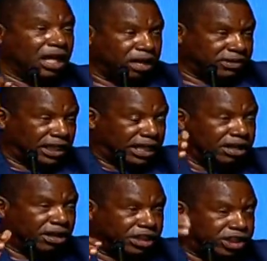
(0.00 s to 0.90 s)
He was the
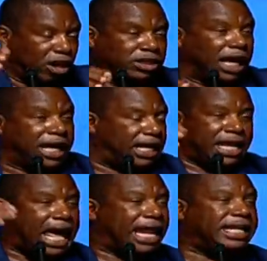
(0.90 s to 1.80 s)
leader of the church. He
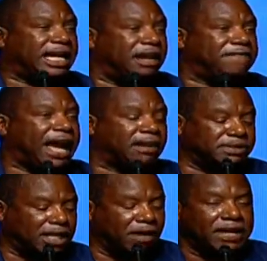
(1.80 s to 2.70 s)
did not identify
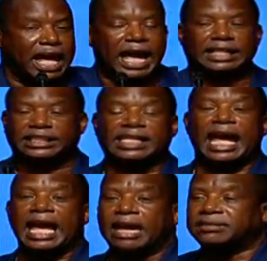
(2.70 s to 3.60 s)
himself as
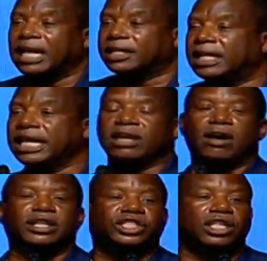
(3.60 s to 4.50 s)
James, the
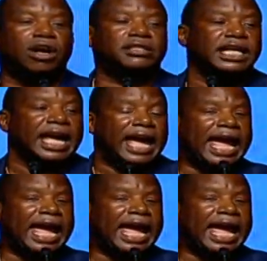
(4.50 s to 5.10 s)
leader of the church.